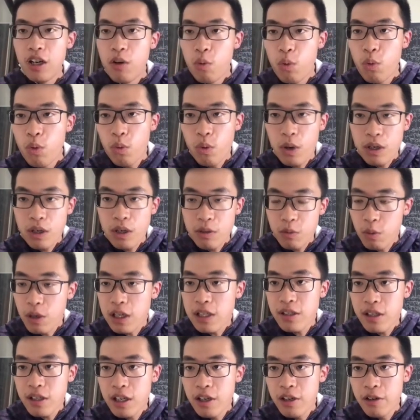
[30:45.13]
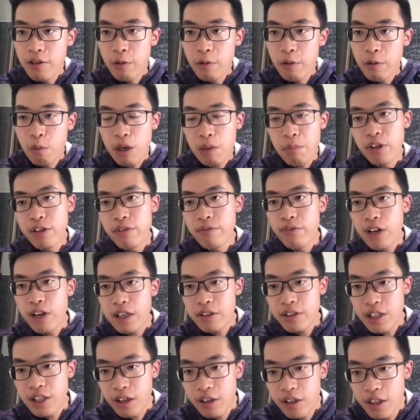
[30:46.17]
1.5
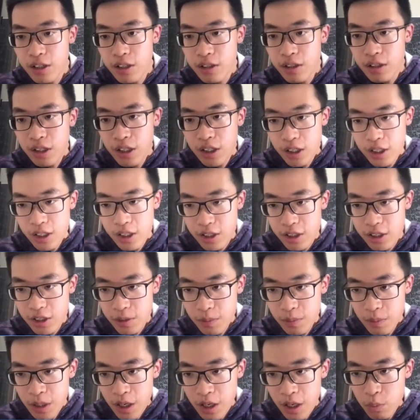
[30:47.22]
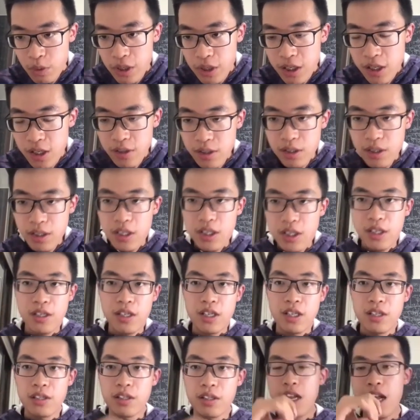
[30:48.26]
thousand here, we can see
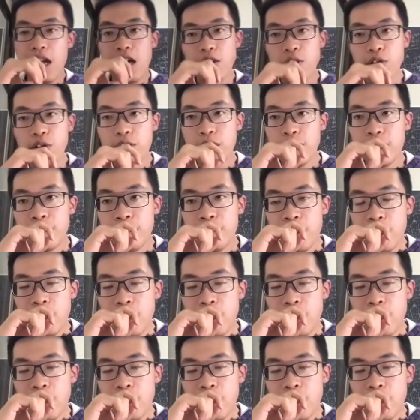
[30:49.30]
it's actually